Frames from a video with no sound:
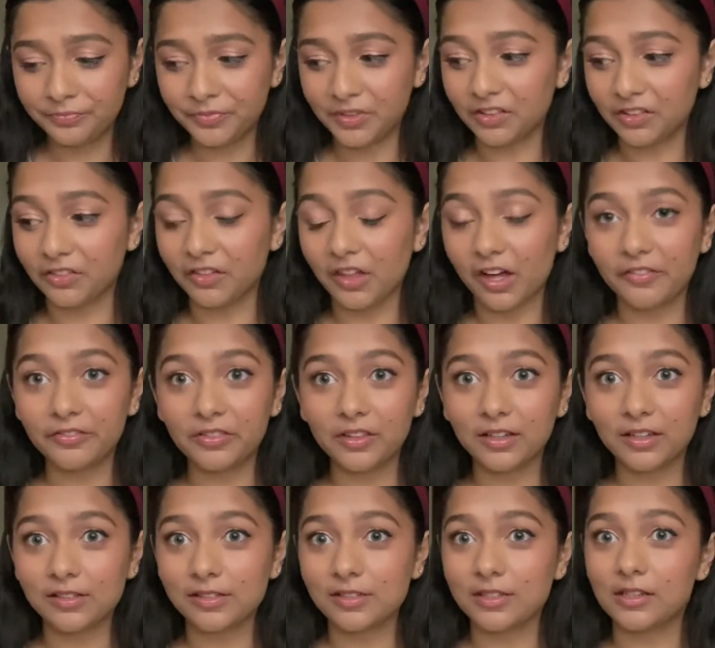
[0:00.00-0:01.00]
Love the
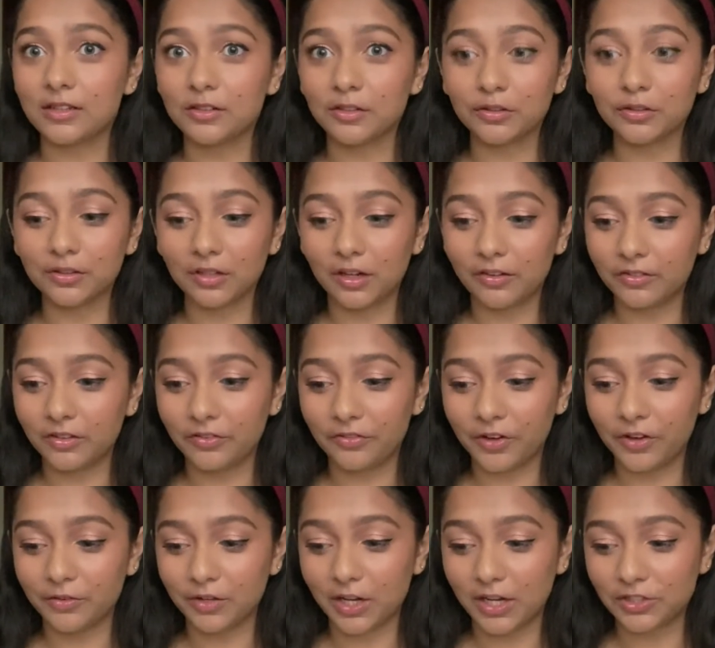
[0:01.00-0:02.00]
concealer, love the
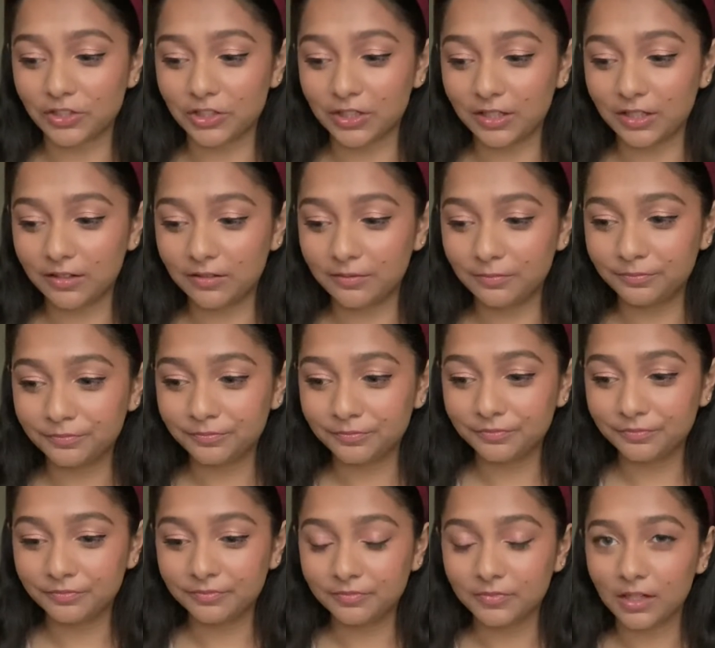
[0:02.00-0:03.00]
foundation.
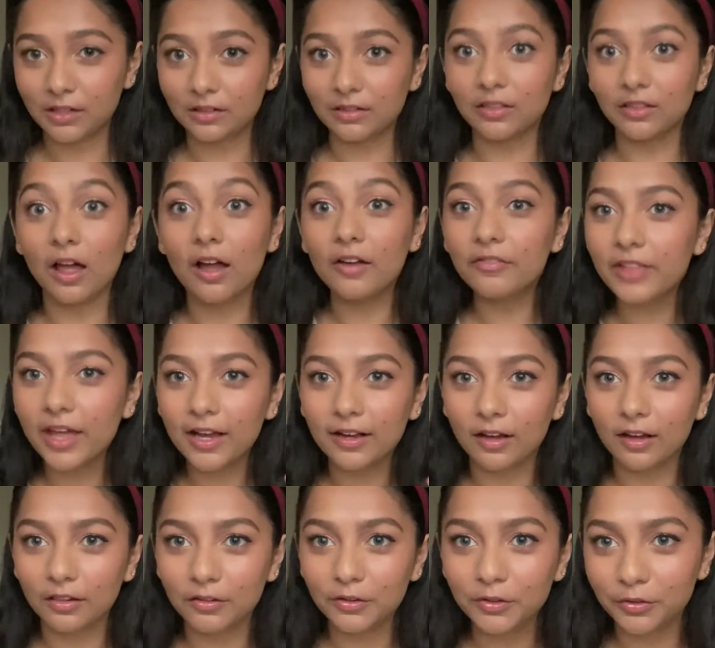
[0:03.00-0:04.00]
Love that
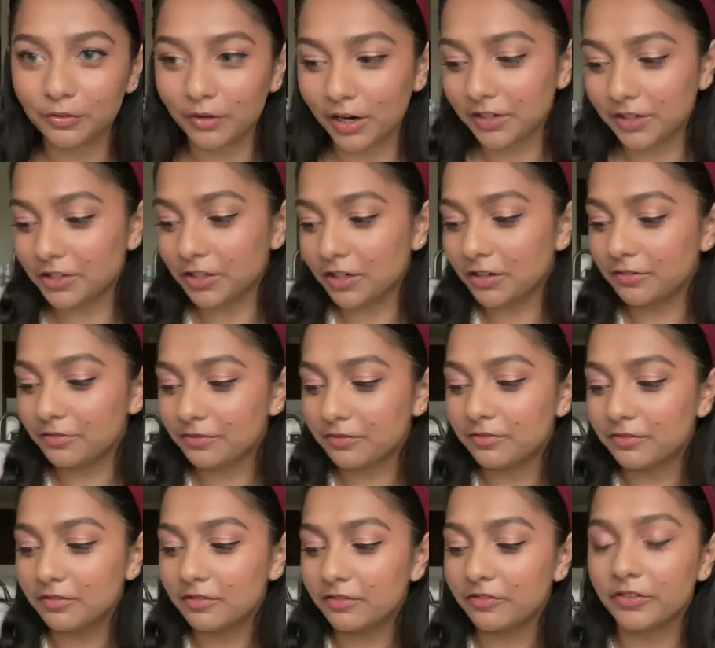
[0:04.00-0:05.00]
color corrector
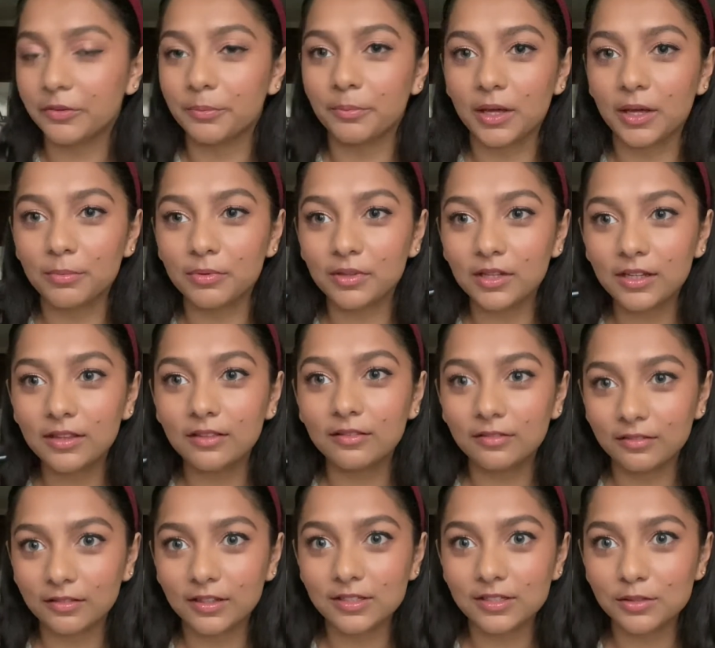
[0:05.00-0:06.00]
from Maybelline.
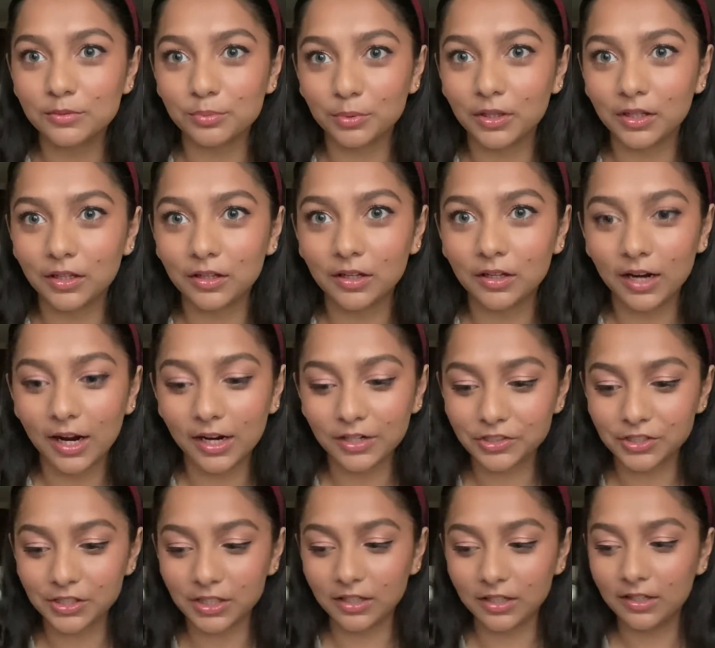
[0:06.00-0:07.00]
This is really good,
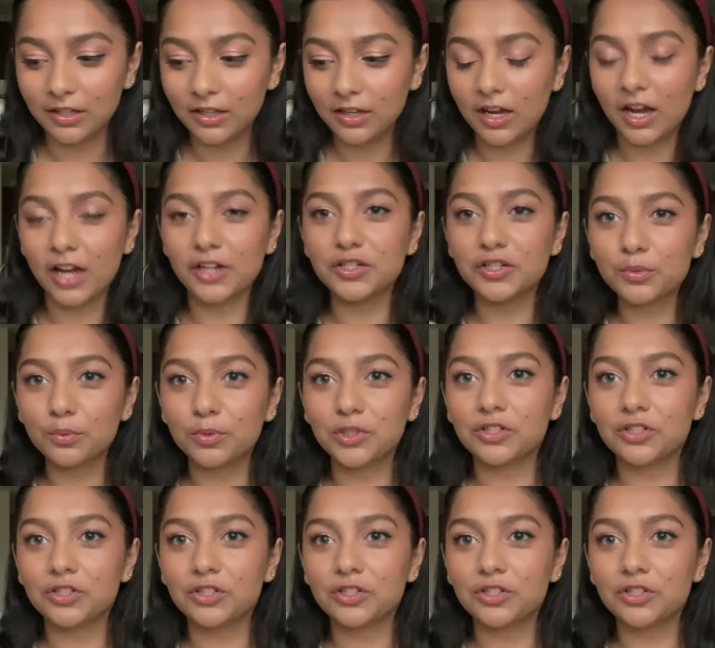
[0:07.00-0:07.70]
actually. I just wish